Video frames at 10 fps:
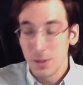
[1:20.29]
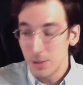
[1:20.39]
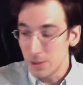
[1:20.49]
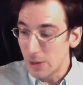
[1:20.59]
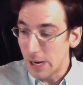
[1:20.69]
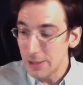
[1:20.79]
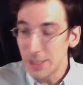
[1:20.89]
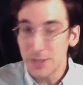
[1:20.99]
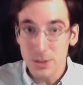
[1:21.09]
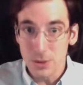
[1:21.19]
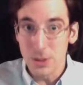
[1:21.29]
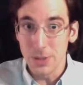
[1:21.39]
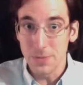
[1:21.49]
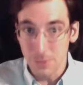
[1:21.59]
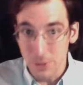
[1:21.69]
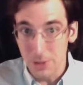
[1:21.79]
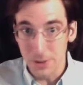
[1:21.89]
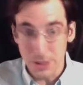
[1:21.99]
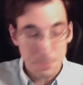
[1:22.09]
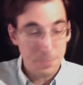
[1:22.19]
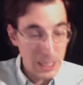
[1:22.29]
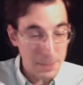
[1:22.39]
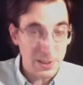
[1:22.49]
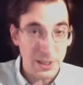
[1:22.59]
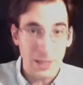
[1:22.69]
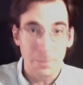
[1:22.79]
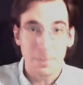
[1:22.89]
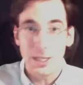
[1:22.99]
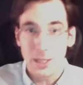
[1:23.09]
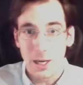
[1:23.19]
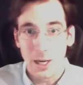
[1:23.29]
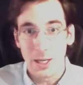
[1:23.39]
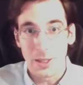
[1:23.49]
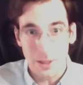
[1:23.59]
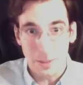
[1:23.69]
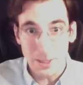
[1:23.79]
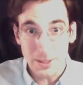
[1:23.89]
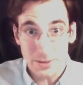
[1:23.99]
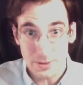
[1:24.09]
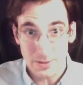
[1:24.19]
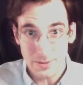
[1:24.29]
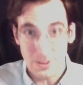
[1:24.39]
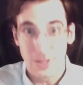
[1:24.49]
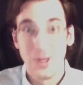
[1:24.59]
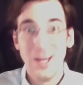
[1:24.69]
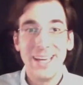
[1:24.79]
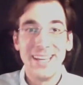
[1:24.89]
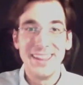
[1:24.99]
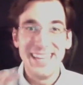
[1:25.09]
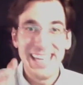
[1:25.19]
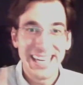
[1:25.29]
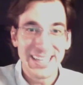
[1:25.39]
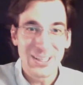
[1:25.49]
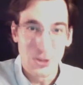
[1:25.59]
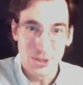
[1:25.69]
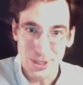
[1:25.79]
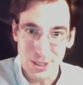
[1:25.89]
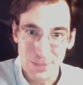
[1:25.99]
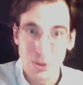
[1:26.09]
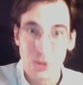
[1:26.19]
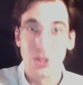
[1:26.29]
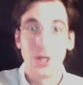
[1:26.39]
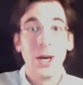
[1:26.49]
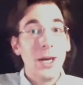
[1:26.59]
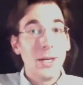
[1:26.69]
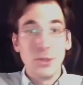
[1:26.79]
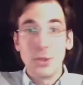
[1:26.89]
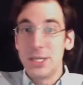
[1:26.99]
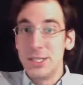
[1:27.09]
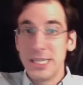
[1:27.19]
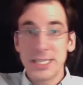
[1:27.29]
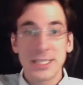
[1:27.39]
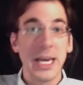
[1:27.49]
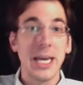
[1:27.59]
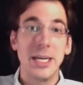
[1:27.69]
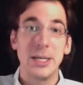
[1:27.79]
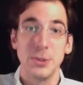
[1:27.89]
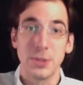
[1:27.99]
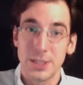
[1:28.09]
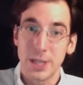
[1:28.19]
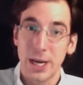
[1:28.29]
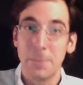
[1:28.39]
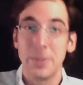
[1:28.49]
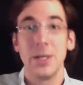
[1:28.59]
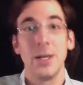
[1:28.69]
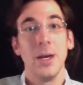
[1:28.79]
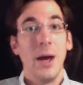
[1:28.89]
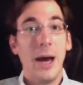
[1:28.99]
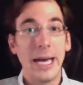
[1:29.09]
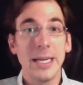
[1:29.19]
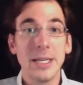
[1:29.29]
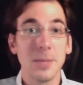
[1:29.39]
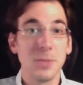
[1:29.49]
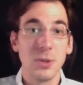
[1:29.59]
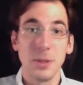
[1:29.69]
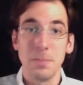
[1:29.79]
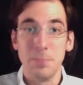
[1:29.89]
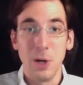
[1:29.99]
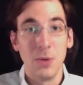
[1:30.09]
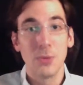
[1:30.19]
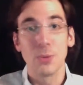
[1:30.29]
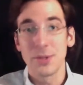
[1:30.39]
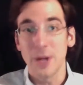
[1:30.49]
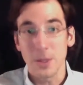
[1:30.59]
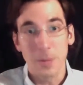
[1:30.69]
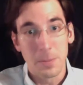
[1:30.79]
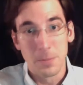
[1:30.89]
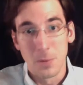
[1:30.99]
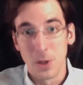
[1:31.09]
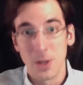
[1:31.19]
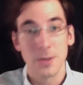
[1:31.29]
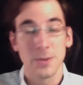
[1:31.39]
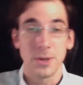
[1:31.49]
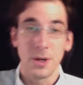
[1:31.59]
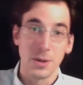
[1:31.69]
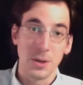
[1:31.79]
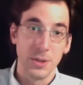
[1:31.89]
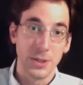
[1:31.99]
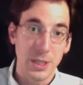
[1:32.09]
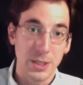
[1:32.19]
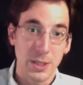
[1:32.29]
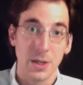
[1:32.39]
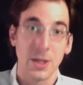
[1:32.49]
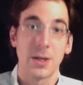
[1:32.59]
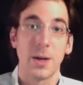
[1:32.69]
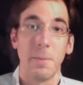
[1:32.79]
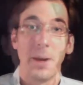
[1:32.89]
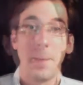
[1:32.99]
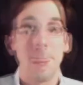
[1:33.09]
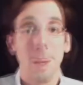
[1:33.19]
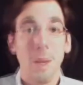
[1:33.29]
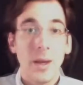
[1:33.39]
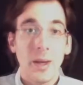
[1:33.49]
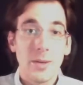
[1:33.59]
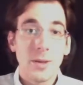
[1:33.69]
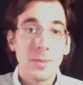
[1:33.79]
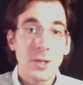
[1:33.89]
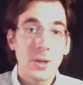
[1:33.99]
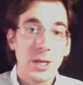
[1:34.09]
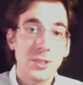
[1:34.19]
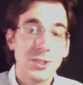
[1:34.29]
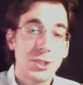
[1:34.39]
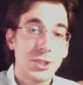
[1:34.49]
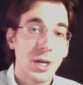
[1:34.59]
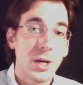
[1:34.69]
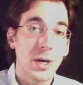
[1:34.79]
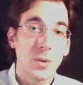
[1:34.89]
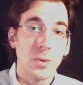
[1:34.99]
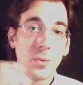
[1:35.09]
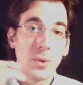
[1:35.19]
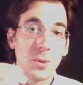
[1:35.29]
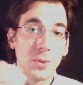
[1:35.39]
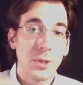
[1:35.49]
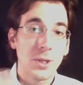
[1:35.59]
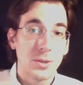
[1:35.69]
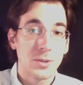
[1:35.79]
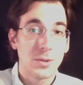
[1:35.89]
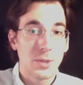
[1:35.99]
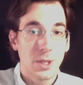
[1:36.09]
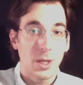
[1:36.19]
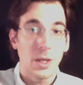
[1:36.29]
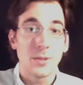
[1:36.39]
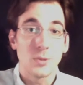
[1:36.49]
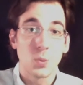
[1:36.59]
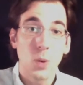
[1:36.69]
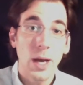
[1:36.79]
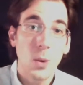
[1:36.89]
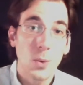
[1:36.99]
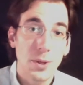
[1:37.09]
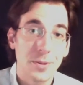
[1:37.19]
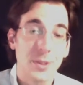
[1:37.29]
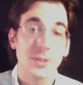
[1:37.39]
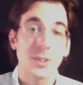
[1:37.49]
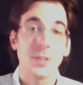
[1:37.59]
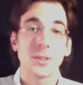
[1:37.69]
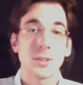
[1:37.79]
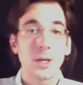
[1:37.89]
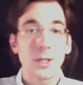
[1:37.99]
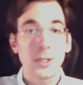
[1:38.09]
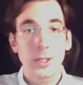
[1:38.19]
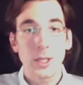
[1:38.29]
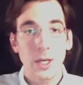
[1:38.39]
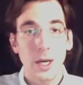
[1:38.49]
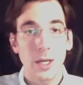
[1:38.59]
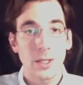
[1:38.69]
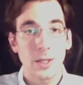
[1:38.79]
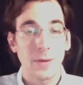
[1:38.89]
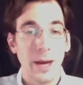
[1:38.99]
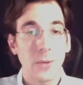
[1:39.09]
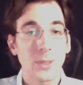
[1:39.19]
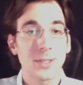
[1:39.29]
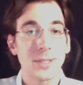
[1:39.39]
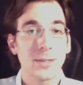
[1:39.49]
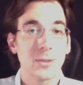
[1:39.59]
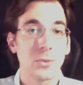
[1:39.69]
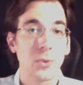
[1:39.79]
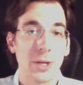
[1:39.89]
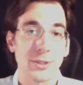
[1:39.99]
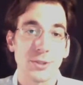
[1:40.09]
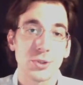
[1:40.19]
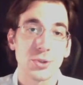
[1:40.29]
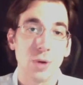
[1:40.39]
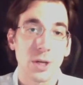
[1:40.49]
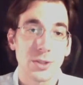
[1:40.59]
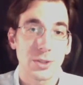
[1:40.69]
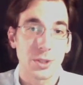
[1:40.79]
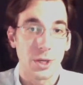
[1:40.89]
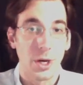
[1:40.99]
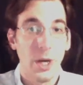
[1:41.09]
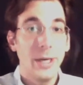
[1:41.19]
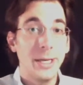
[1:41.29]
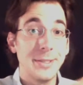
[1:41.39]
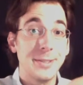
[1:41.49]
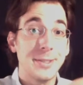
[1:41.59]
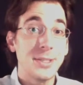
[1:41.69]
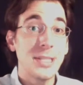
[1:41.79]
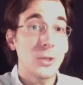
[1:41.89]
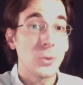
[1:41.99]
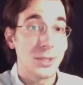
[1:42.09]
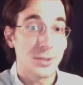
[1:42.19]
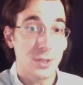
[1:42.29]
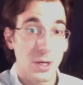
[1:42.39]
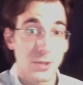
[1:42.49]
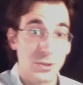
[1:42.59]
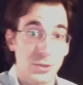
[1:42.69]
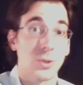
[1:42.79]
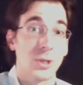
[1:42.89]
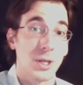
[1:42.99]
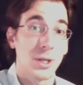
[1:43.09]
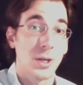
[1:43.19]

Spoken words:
I like to do it literally paper and pen on a piece, and then go to the computer, and you can dictate it, you can type it. I end up doing both. We'll talk about more, go into detail here coming up. And let me go ahead and share what we're really doing as well with this is starting to get an idea of how exactly we want to structure and sequence our story.